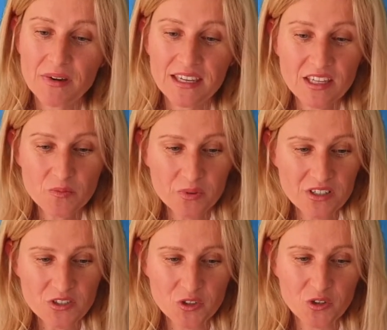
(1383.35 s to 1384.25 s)
making
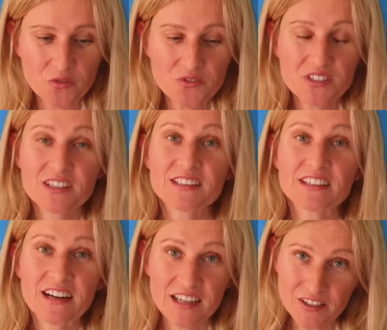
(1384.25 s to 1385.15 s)
preserves,
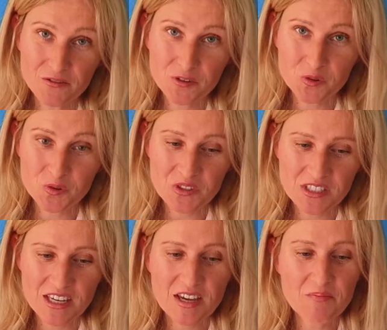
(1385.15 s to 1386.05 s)
drying
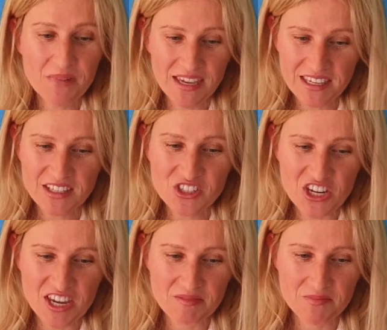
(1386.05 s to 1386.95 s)
fruits, making
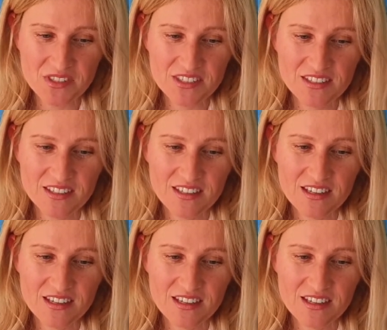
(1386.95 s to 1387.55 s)
jams.